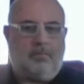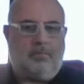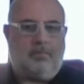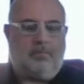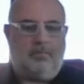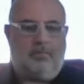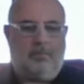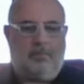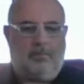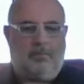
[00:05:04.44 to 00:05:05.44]

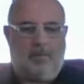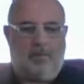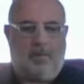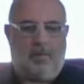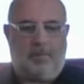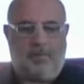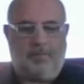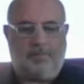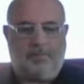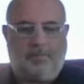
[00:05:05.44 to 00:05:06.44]

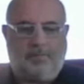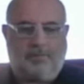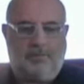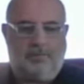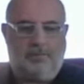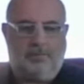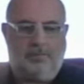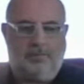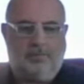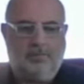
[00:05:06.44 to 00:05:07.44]

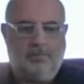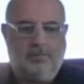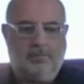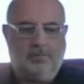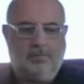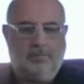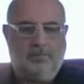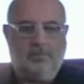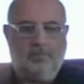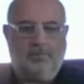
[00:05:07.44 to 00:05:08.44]

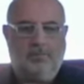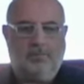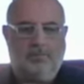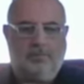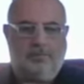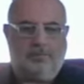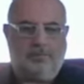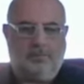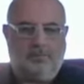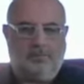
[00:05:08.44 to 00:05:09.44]

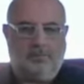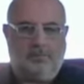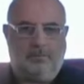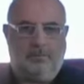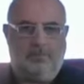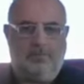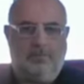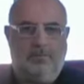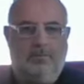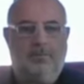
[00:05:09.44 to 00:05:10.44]

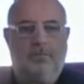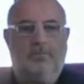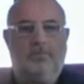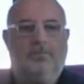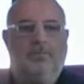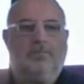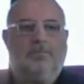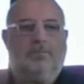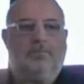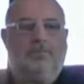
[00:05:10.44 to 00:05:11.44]

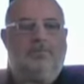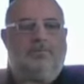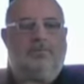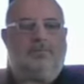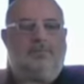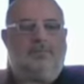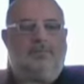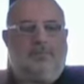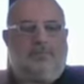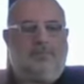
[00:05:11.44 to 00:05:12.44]
(not speaking)